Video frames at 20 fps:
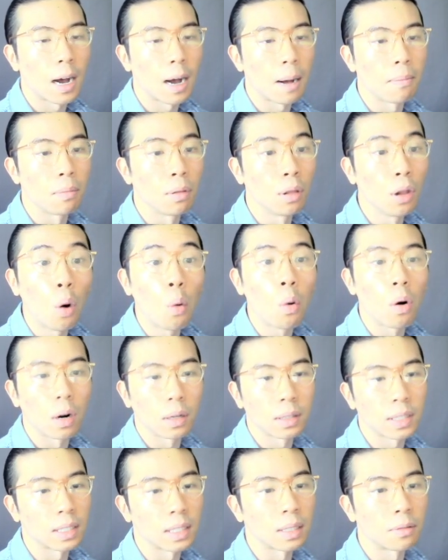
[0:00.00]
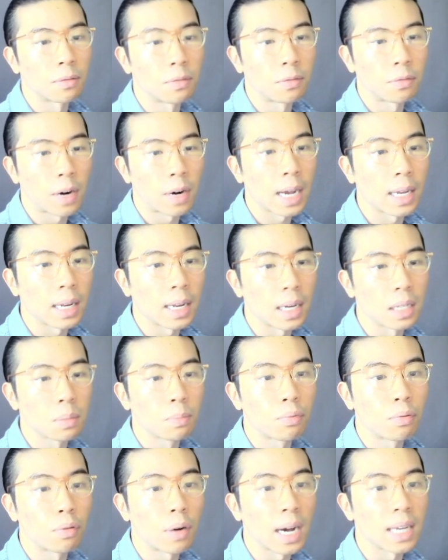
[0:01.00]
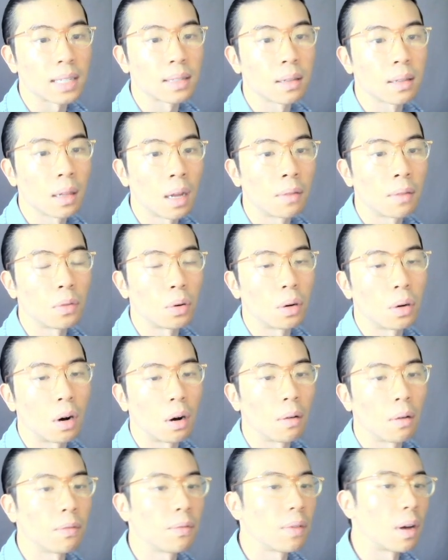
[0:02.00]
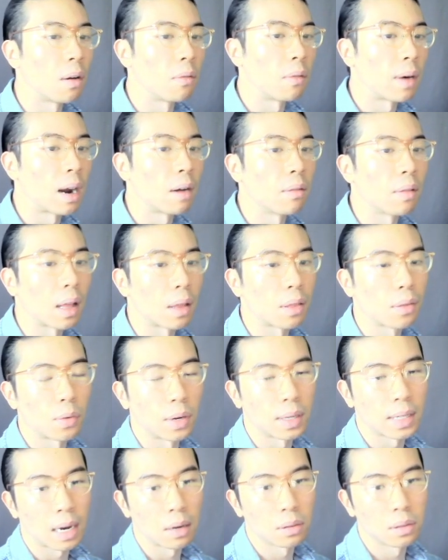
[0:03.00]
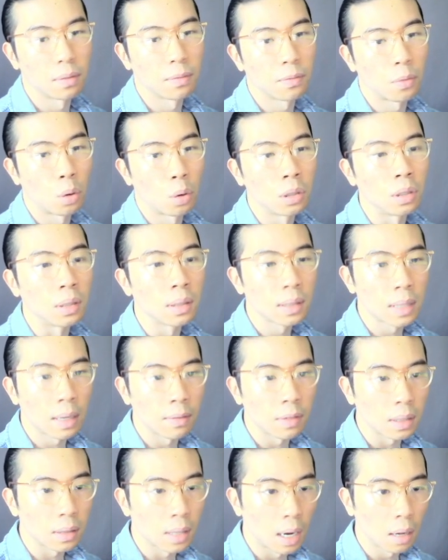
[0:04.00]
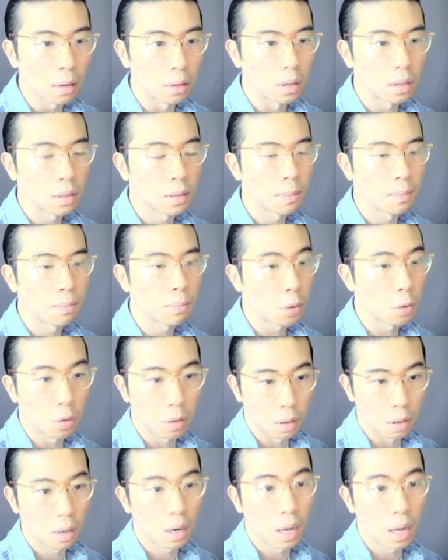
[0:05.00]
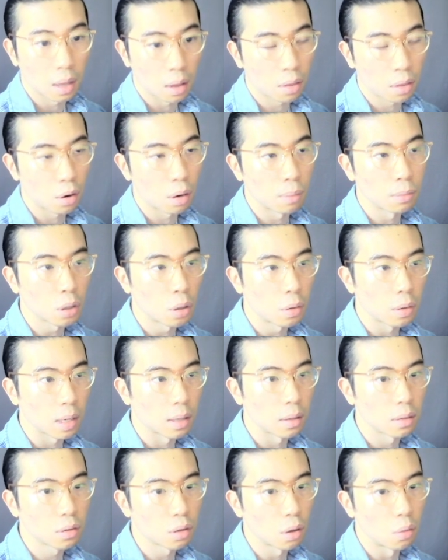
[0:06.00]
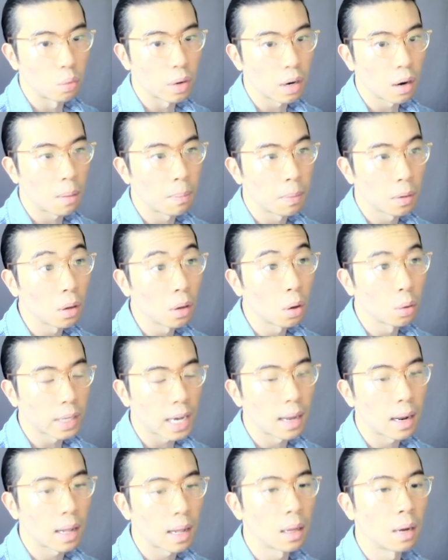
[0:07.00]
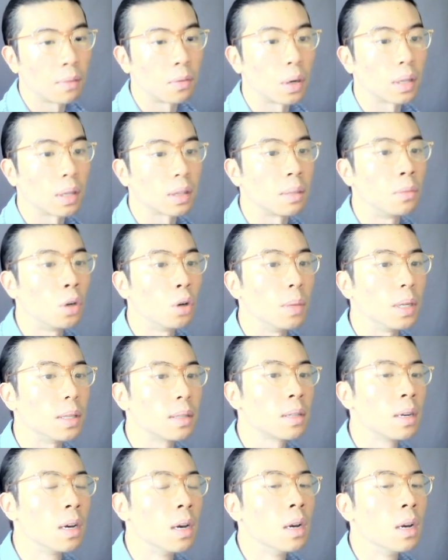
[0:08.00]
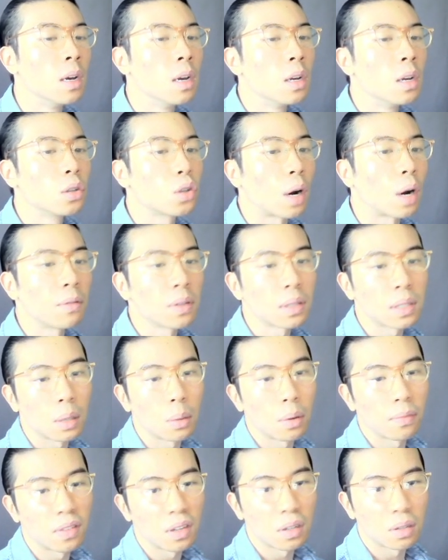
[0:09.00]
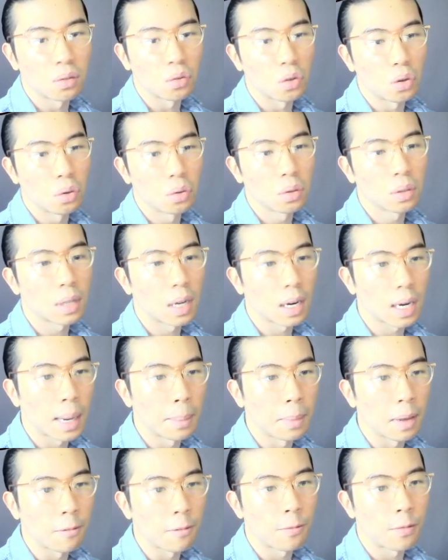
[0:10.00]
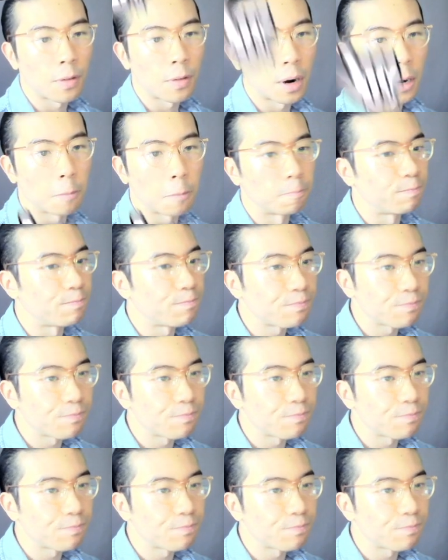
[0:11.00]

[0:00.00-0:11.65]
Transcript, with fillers: lower than the Friday's price level of around like $3,470 per Ethereum token. So we are below that level at the moment. So obviously with this news coming from